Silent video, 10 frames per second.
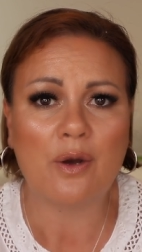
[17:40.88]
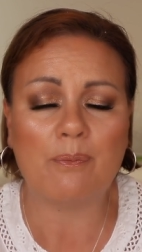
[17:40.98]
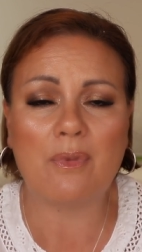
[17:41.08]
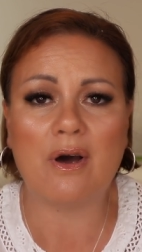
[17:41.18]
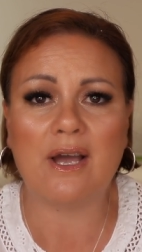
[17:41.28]

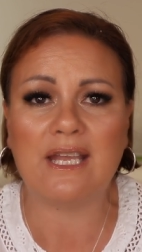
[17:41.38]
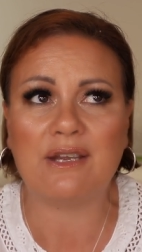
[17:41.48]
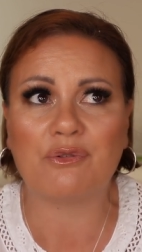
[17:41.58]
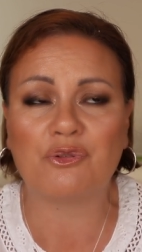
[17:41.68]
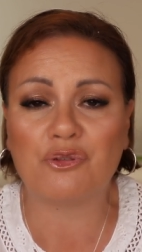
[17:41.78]
my
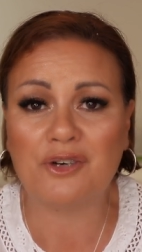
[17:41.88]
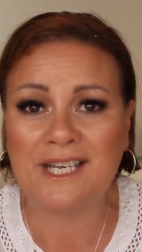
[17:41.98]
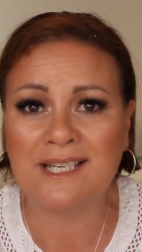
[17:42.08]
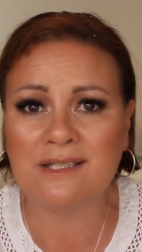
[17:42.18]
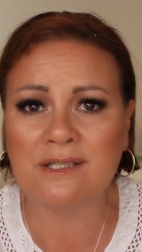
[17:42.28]

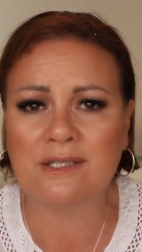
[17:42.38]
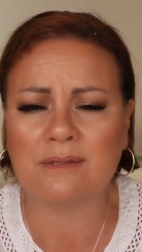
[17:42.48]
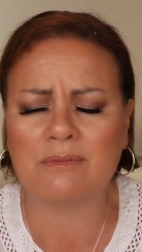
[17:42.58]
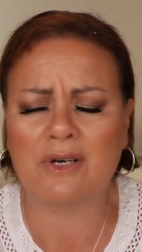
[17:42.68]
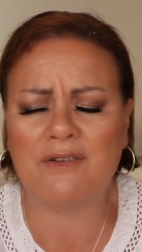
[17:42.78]
friends,
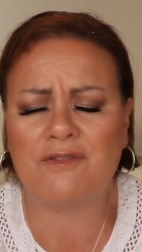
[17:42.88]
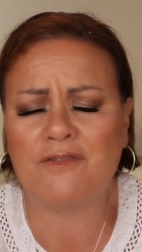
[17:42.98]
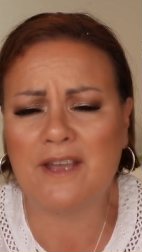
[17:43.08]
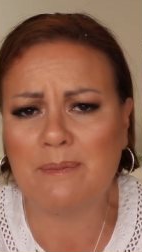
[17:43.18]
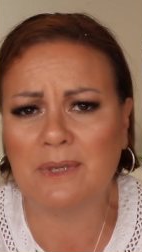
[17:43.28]
my
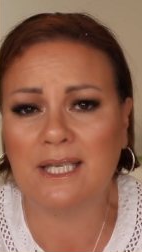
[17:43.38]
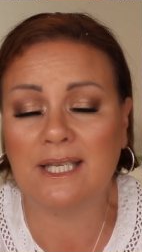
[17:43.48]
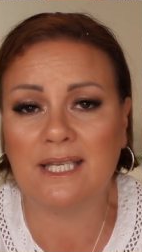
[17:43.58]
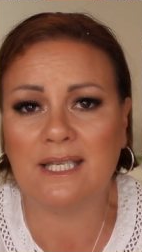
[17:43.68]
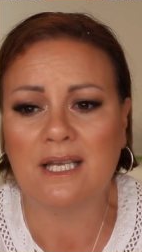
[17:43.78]

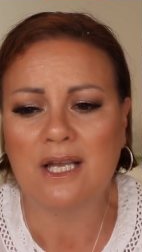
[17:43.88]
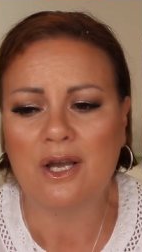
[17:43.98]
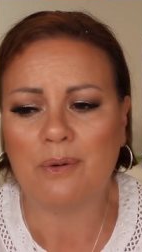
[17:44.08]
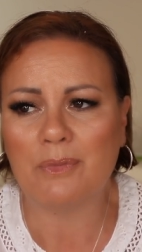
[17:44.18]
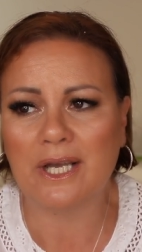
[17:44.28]
family,
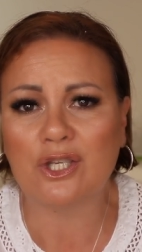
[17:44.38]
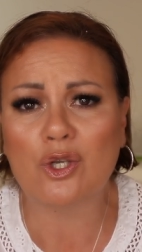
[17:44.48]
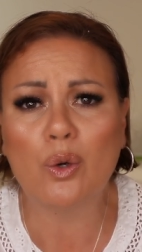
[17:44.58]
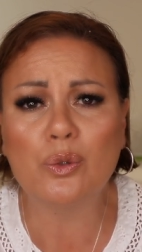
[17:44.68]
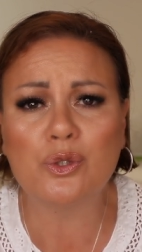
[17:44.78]
my
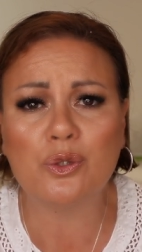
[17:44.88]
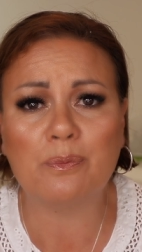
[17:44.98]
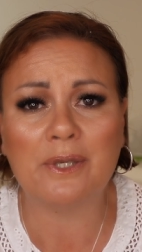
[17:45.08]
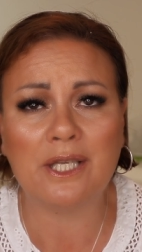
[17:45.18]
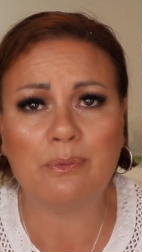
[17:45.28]
go-to
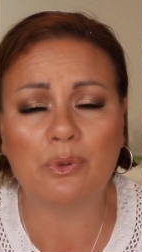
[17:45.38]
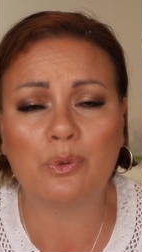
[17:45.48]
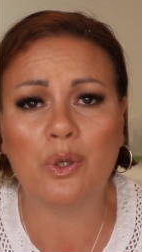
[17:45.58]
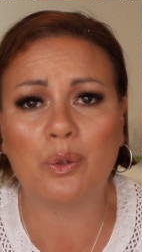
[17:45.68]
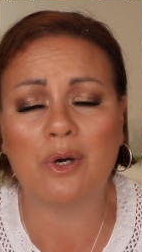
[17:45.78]

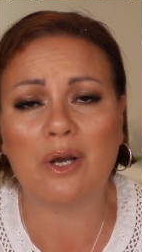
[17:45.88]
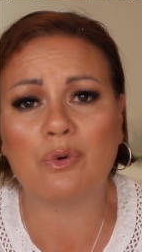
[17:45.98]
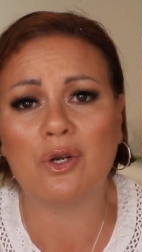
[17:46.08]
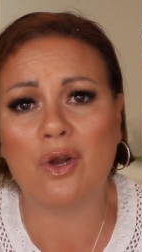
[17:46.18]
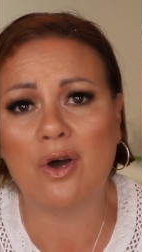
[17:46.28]
people who I
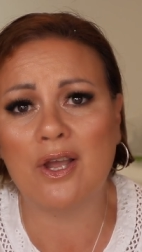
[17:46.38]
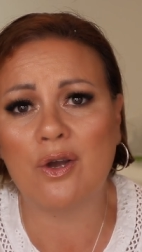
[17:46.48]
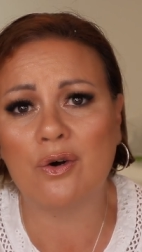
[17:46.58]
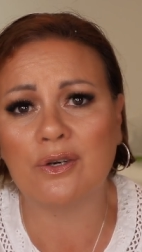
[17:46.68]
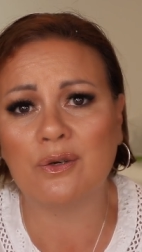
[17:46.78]
rely
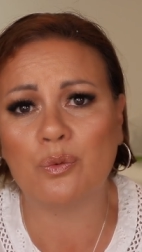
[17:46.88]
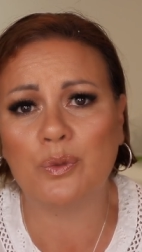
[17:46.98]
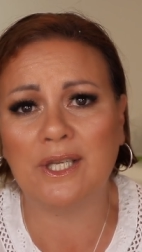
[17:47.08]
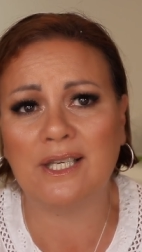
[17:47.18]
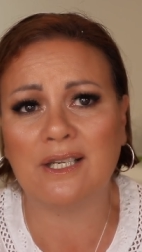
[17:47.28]
on
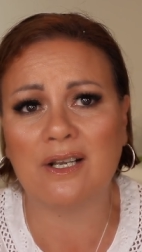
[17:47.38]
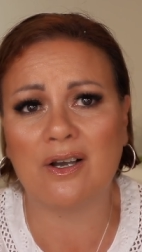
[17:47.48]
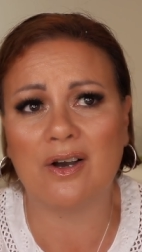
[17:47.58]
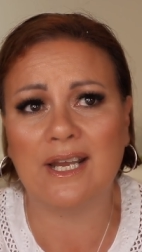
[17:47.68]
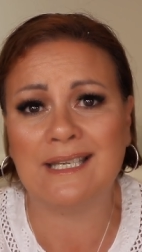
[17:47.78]
when
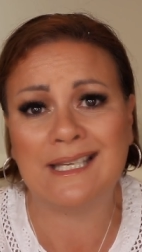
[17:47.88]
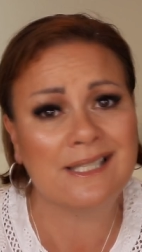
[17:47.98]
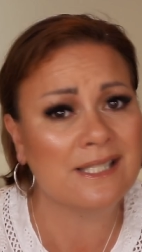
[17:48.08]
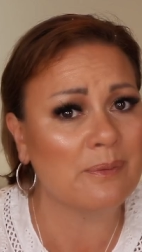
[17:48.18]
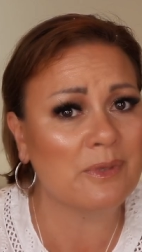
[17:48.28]
I
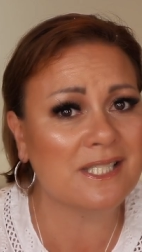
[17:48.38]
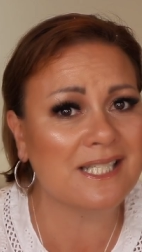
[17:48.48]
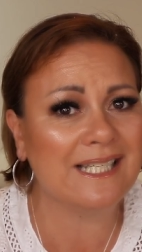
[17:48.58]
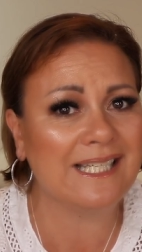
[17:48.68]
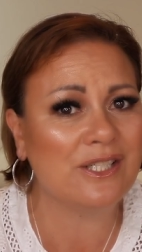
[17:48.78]
need someone
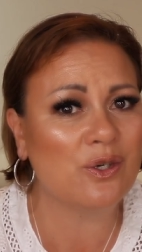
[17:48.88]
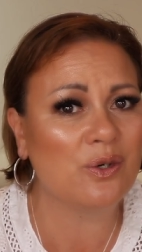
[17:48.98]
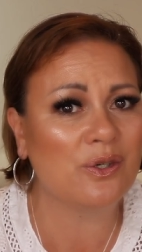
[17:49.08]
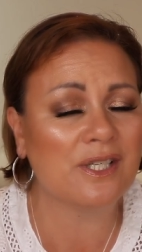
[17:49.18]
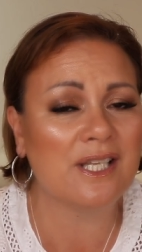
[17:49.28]
to lean
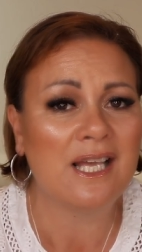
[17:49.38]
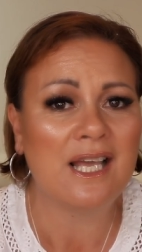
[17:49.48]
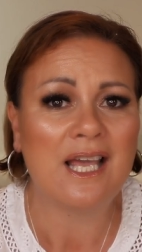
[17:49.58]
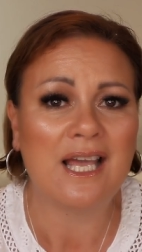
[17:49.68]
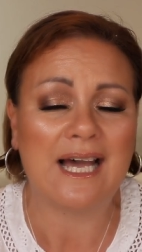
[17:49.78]
on,
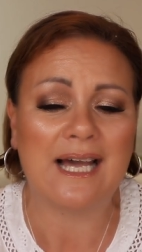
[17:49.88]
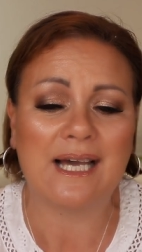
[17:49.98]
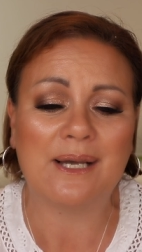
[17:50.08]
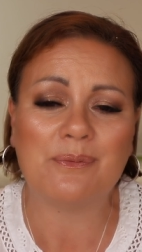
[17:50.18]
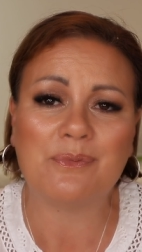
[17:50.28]

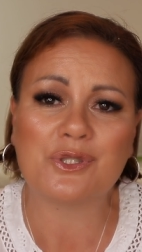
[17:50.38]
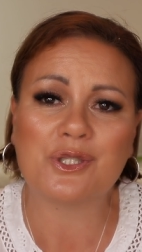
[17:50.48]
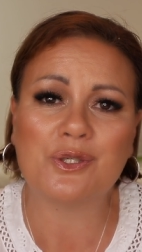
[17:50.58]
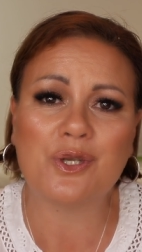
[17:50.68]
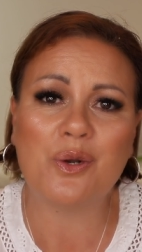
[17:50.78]

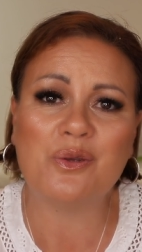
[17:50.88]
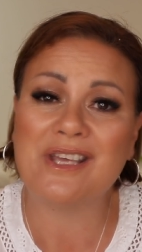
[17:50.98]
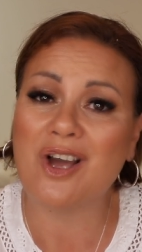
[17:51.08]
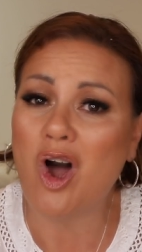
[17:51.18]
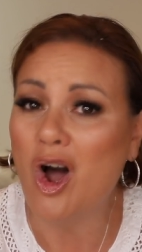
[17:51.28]
to know
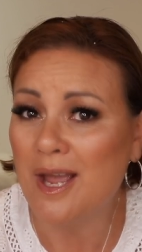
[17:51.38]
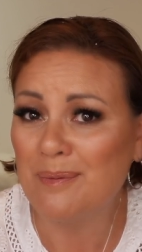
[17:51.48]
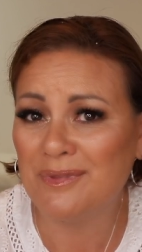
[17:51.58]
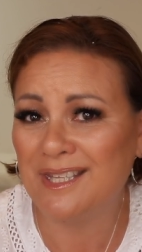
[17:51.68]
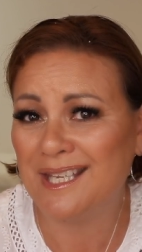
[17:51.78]
that I
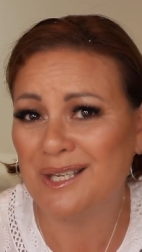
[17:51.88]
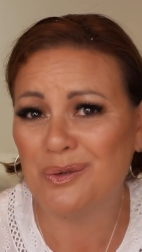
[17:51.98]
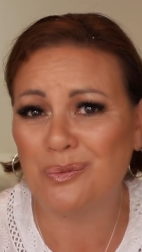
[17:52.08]
am there